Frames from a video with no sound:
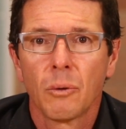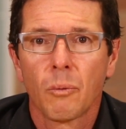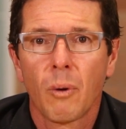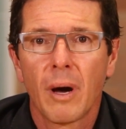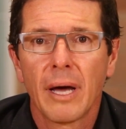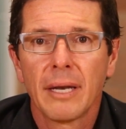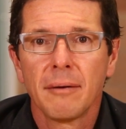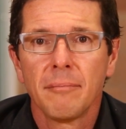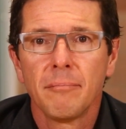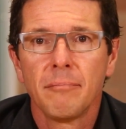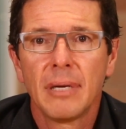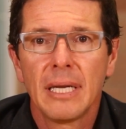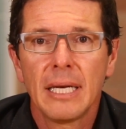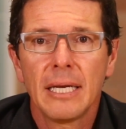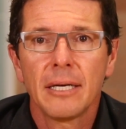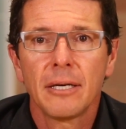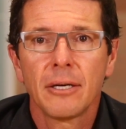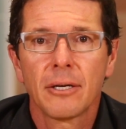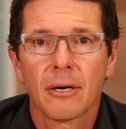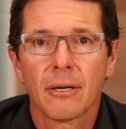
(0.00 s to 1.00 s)
$1
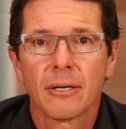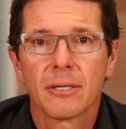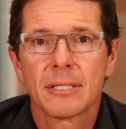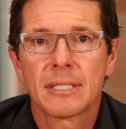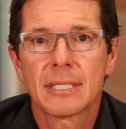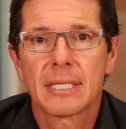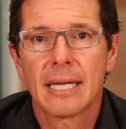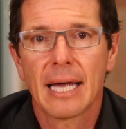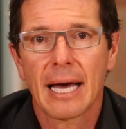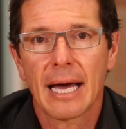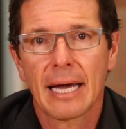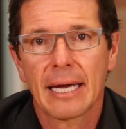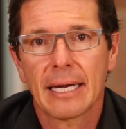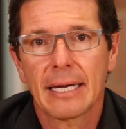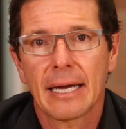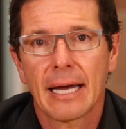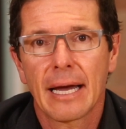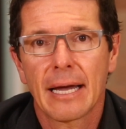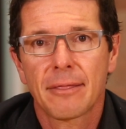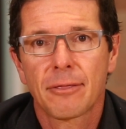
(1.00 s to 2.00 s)
million
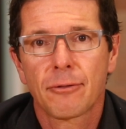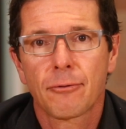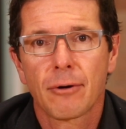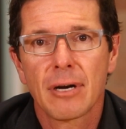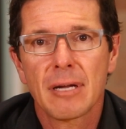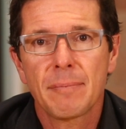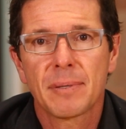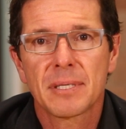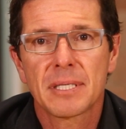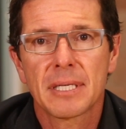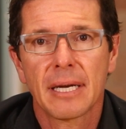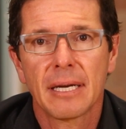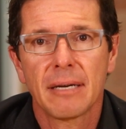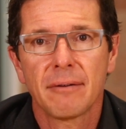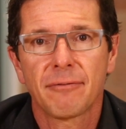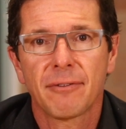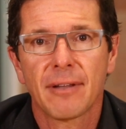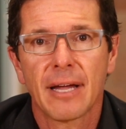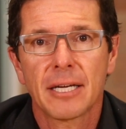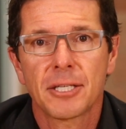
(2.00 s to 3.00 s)
today at 3%
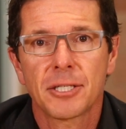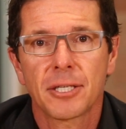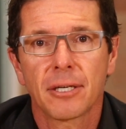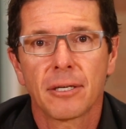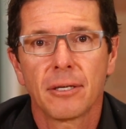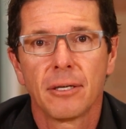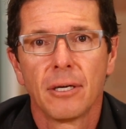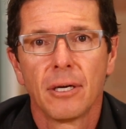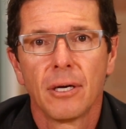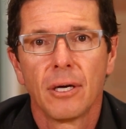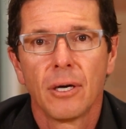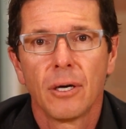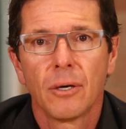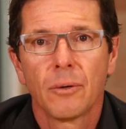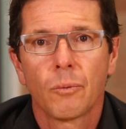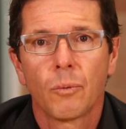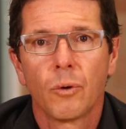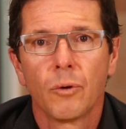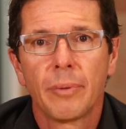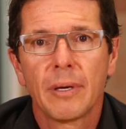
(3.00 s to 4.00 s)
inflation
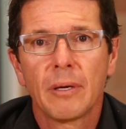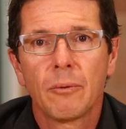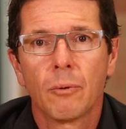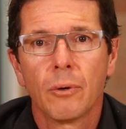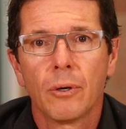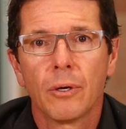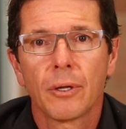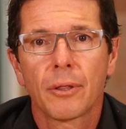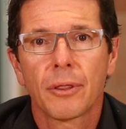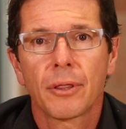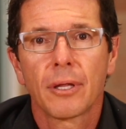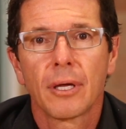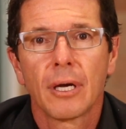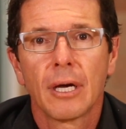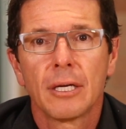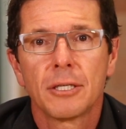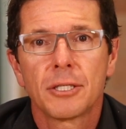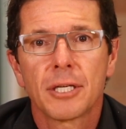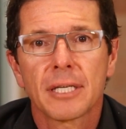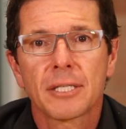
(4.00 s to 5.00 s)
will be
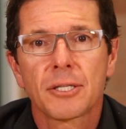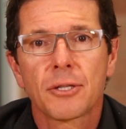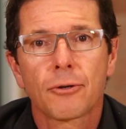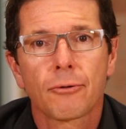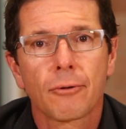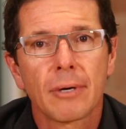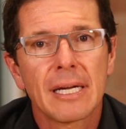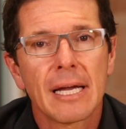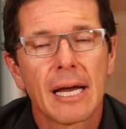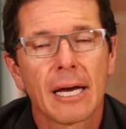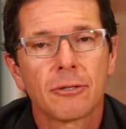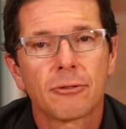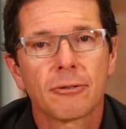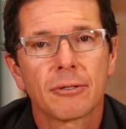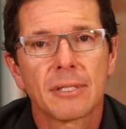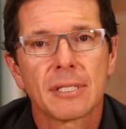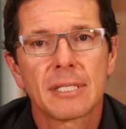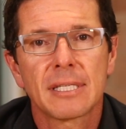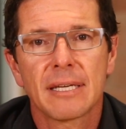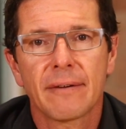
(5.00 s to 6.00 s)
worth just
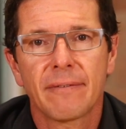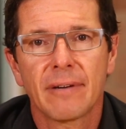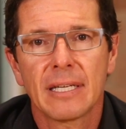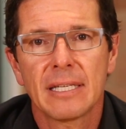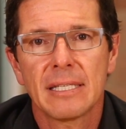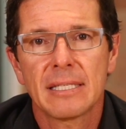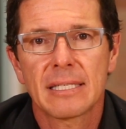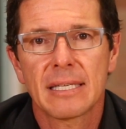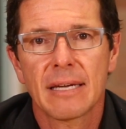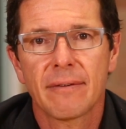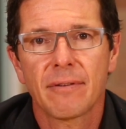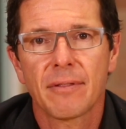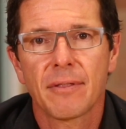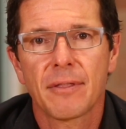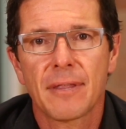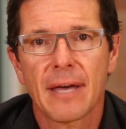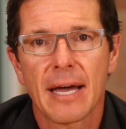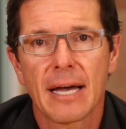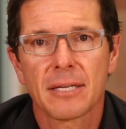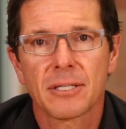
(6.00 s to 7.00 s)

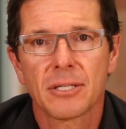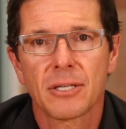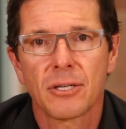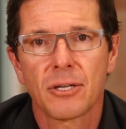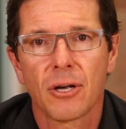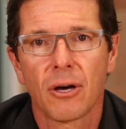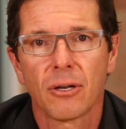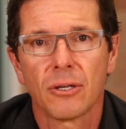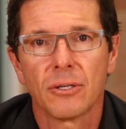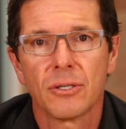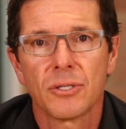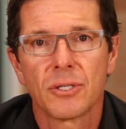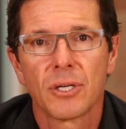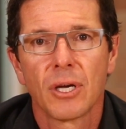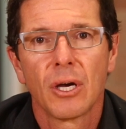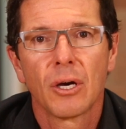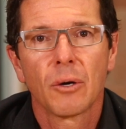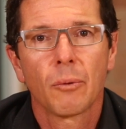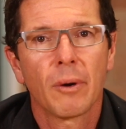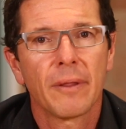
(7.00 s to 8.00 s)
$377,000
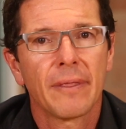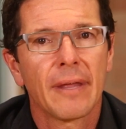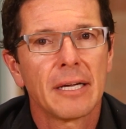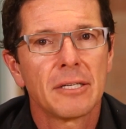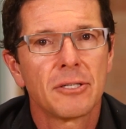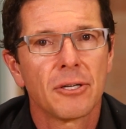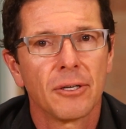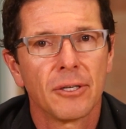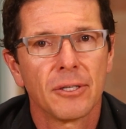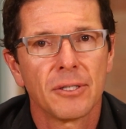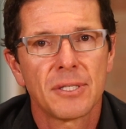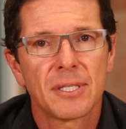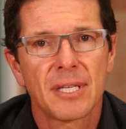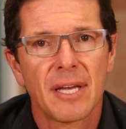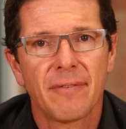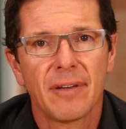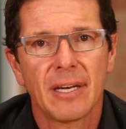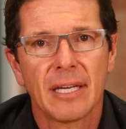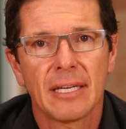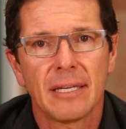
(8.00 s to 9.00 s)
when they turn
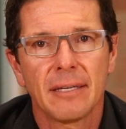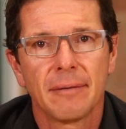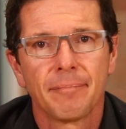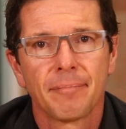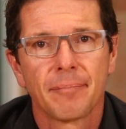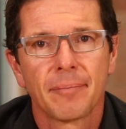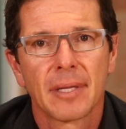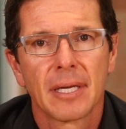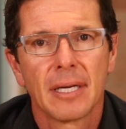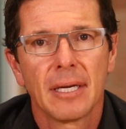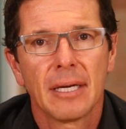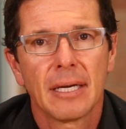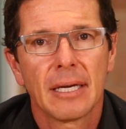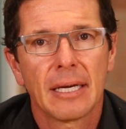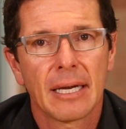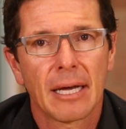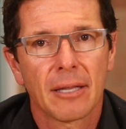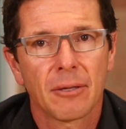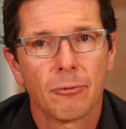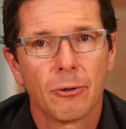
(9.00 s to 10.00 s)
70.
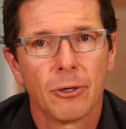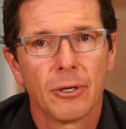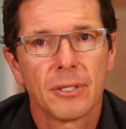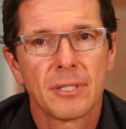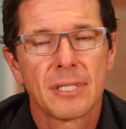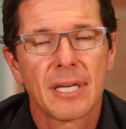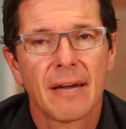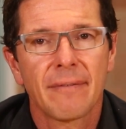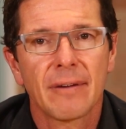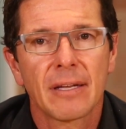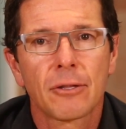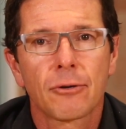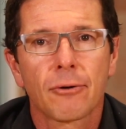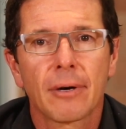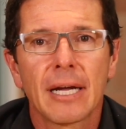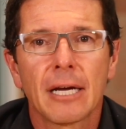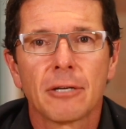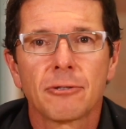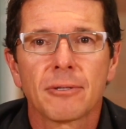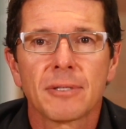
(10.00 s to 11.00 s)
In other words, having
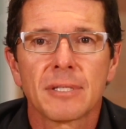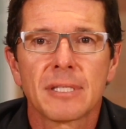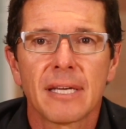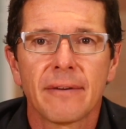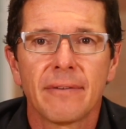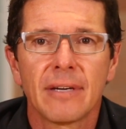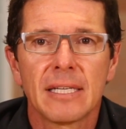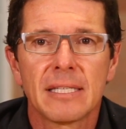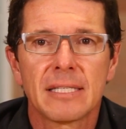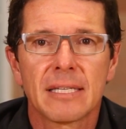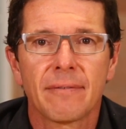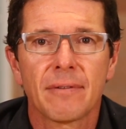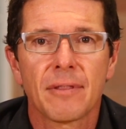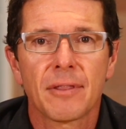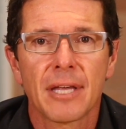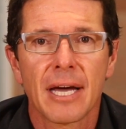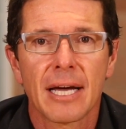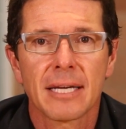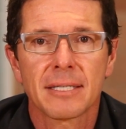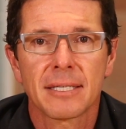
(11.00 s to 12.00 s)

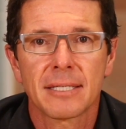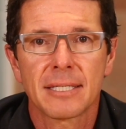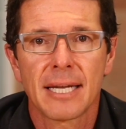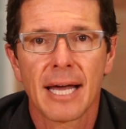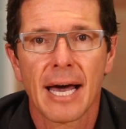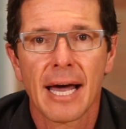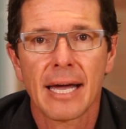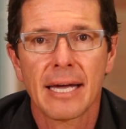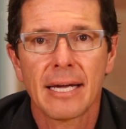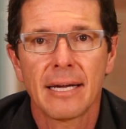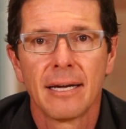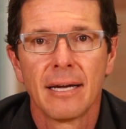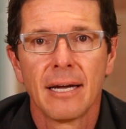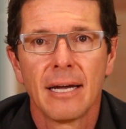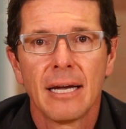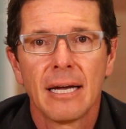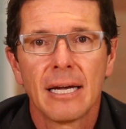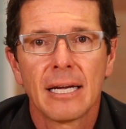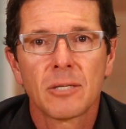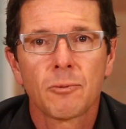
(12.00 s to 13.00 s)
$377,000 today
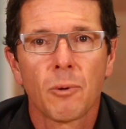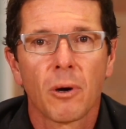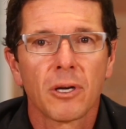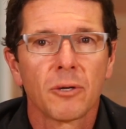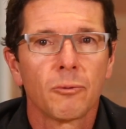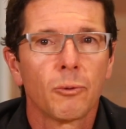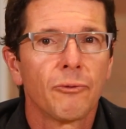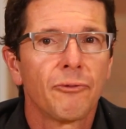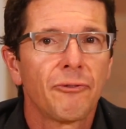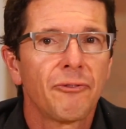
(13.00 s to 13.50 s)
is what it will